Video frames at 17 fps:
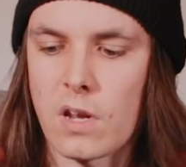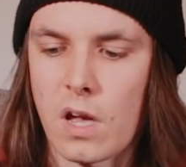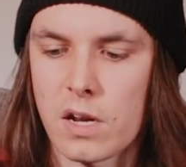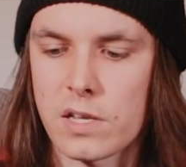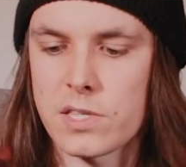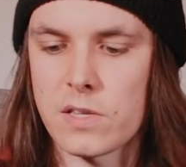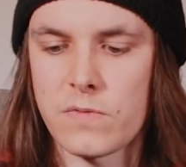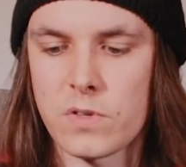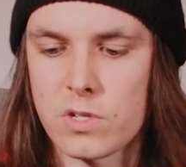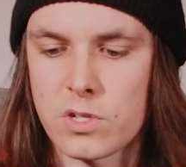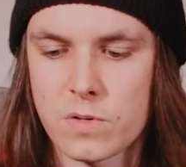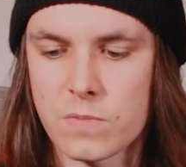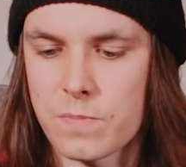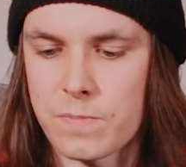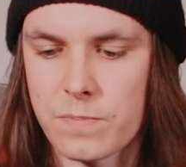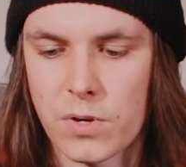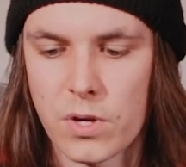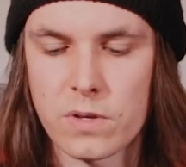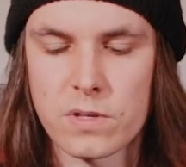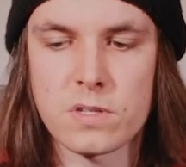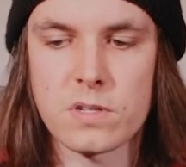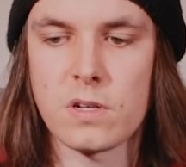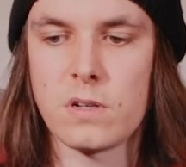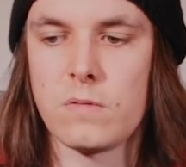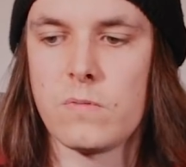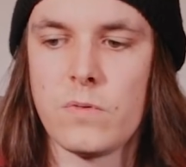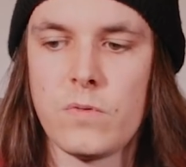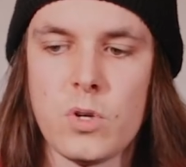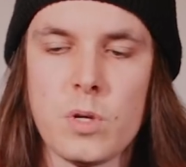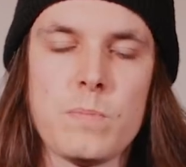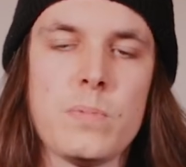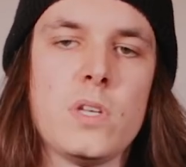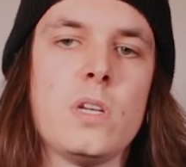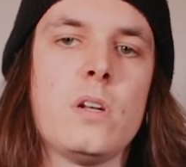Honestly, if he just posted
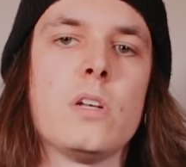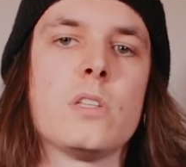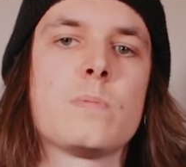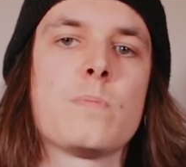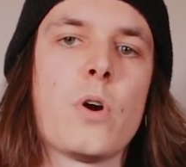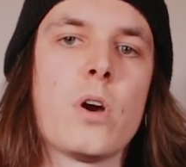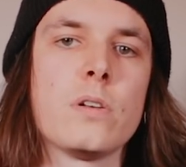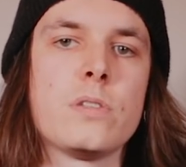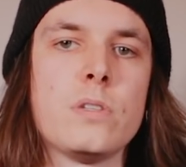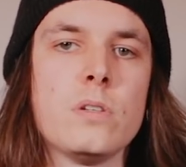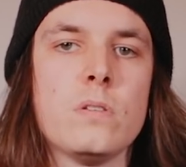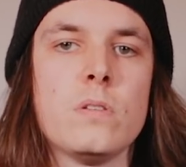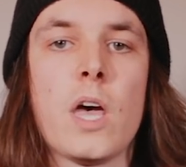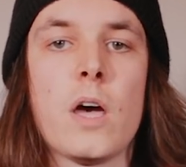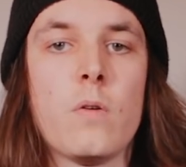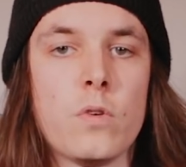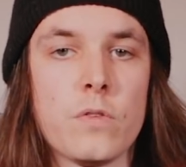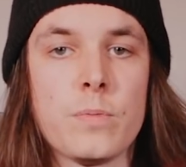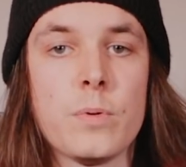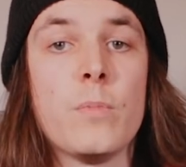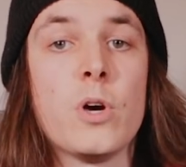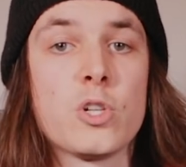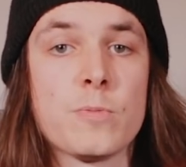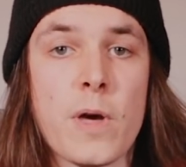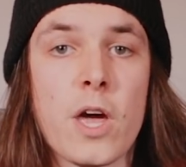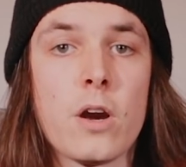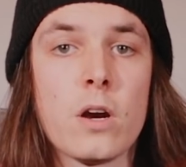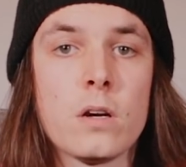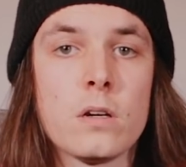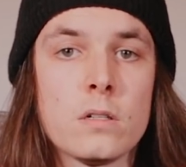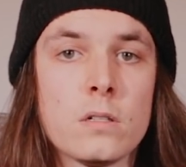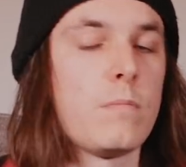reviewing Peanuts part two, that would have been much better.